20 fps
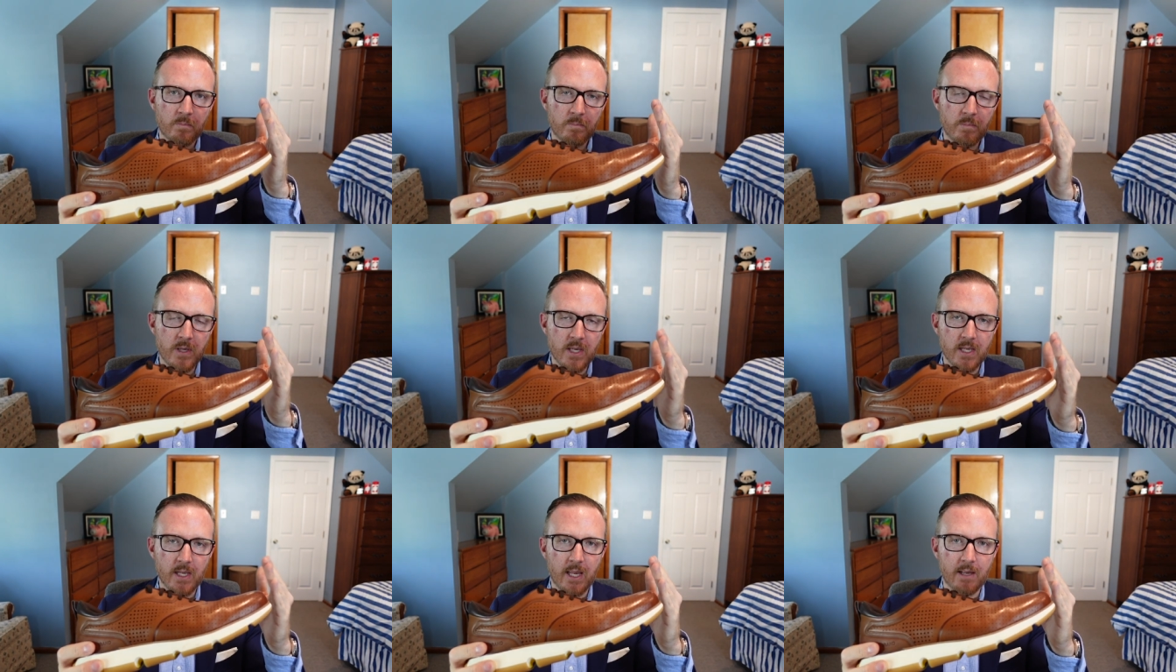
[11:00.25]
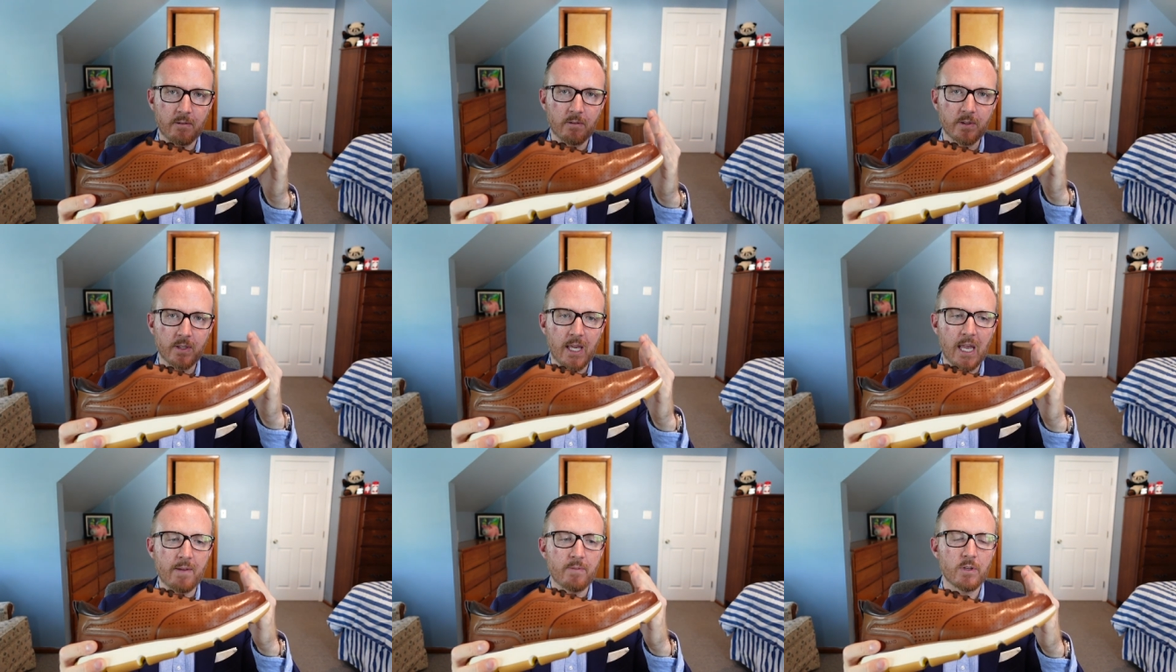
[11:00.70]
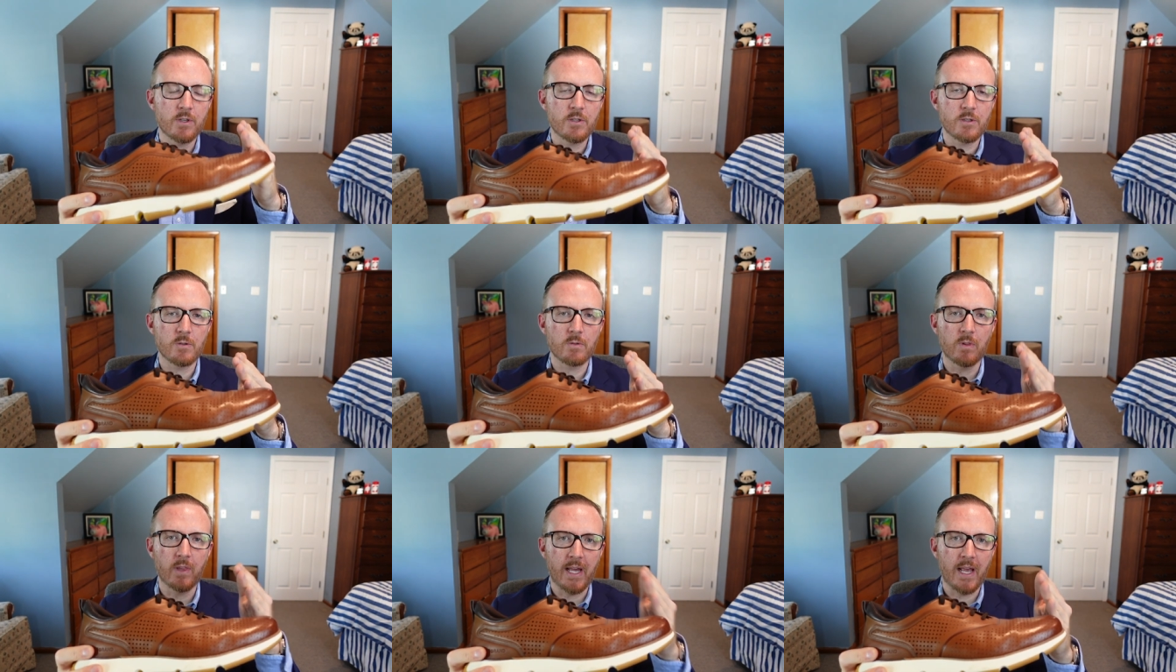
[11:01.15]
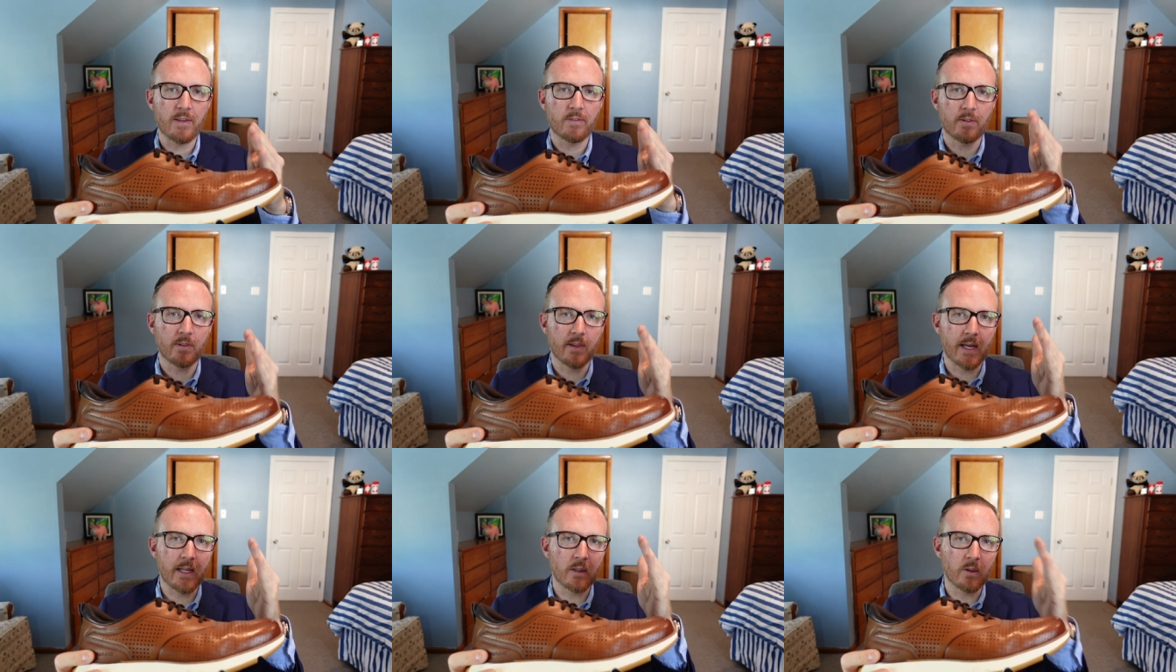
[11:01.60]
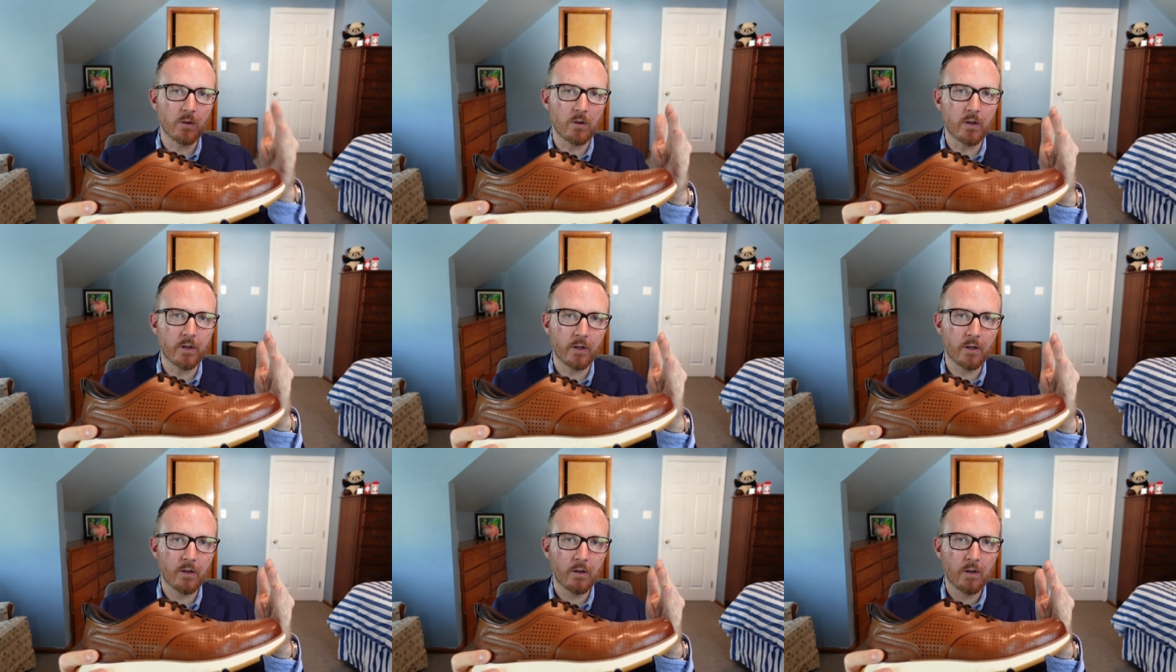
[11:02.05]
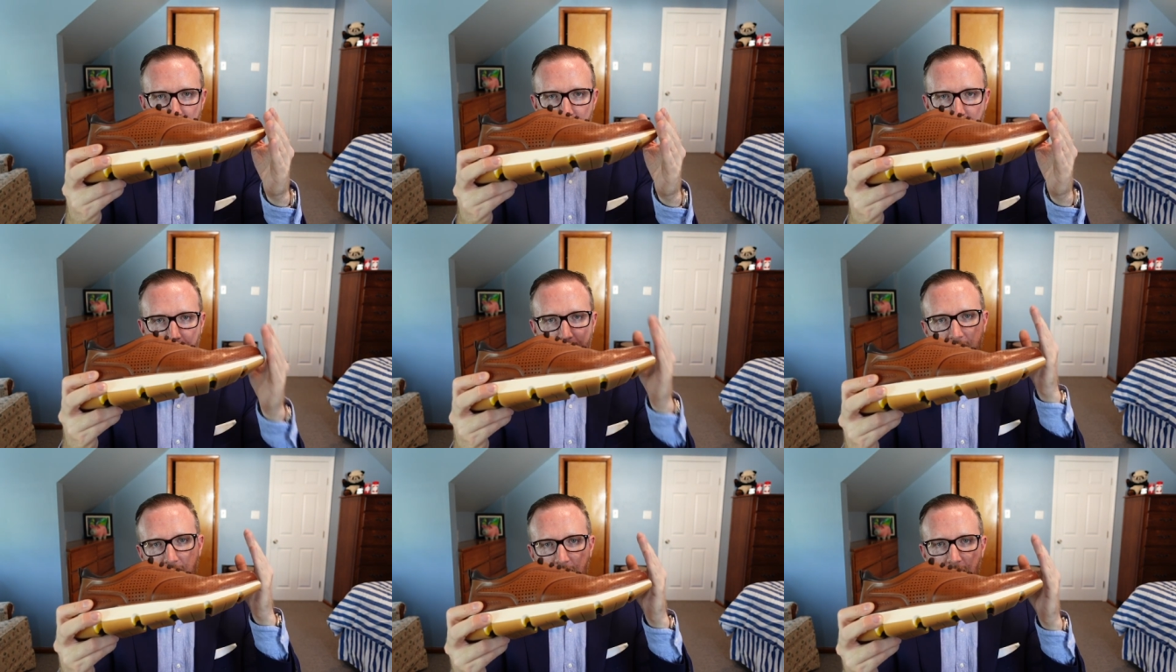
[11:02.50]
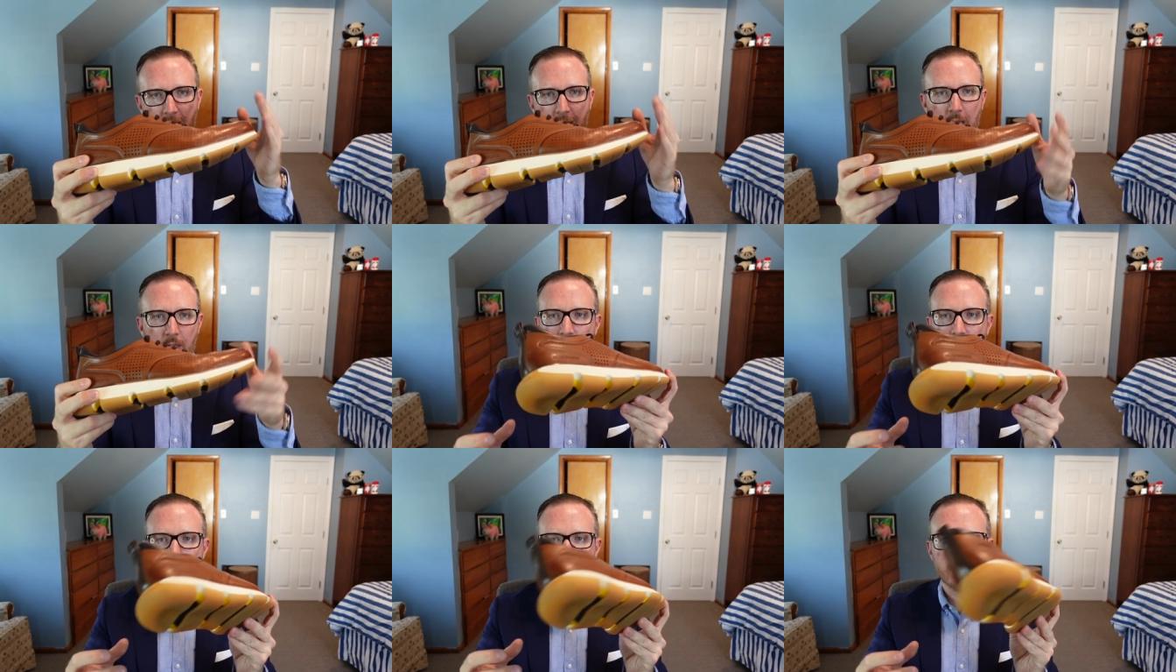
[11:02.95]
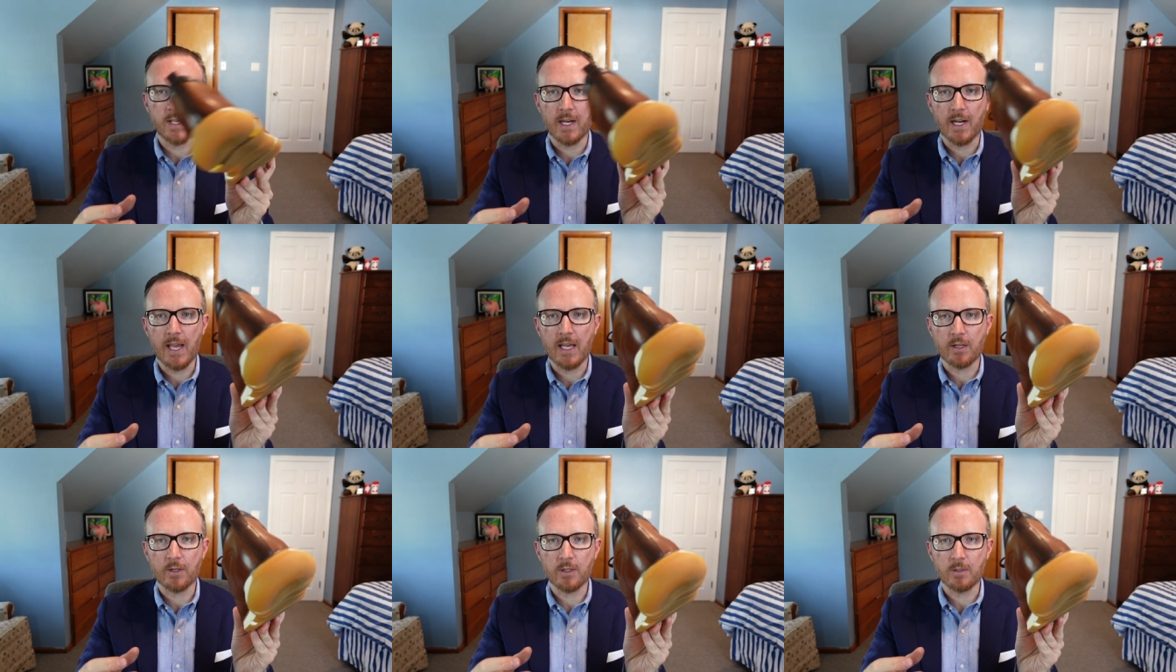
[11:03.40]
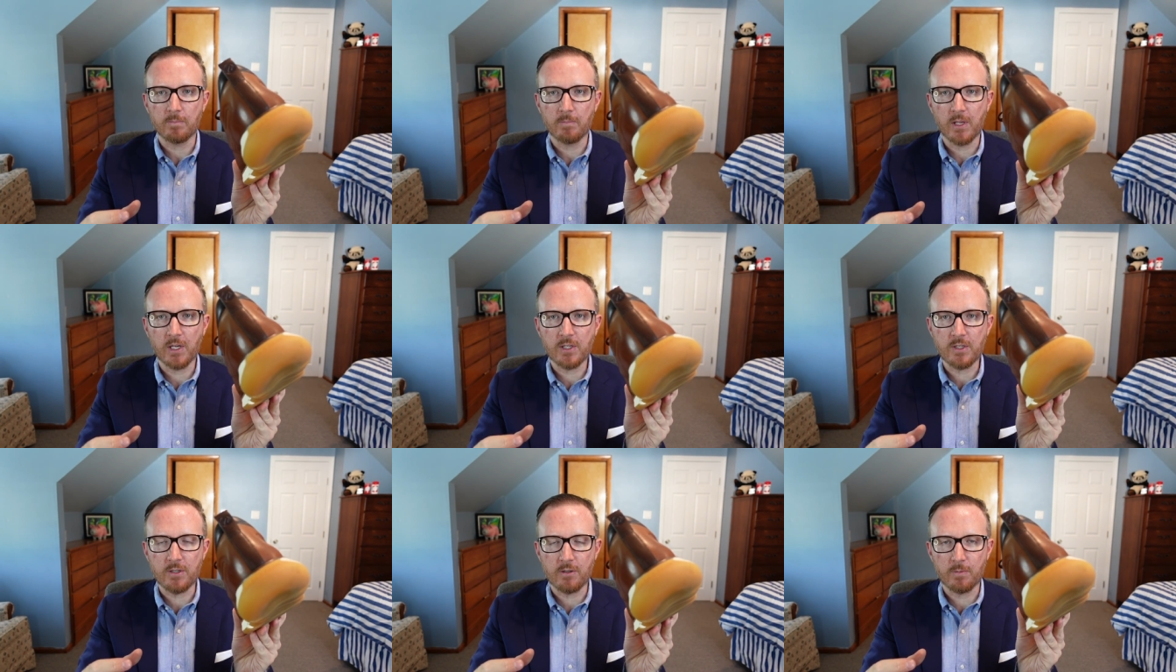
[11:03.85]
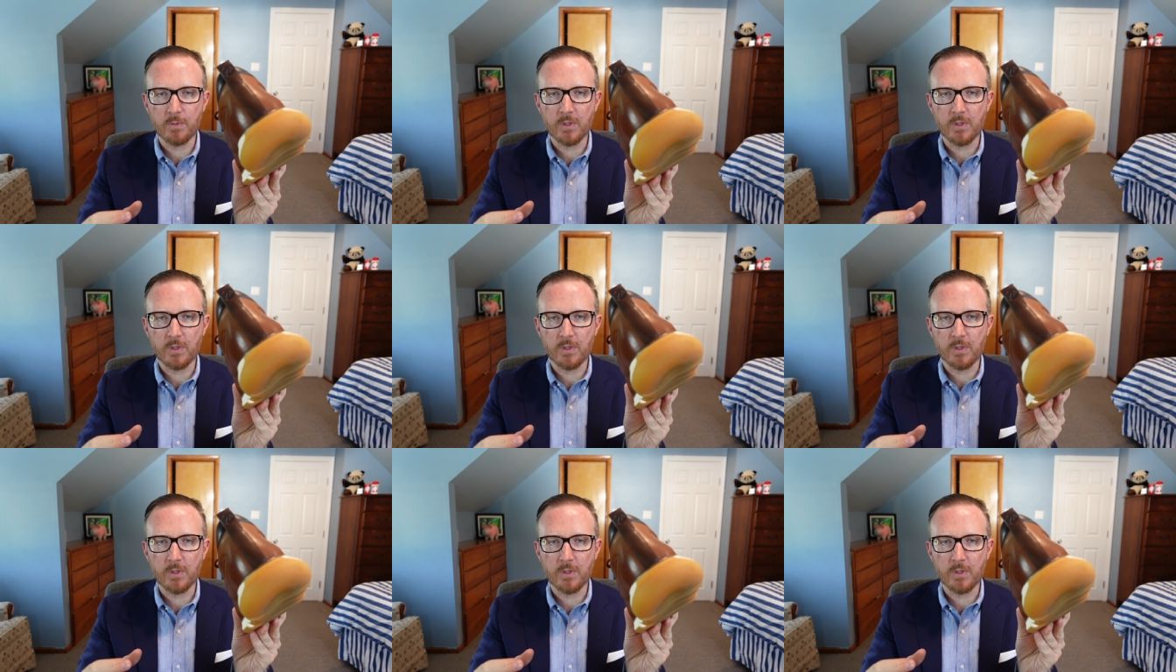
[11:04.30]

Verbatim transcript: being able to have the shoe last a lot longer and style. They just kind of had a good mixture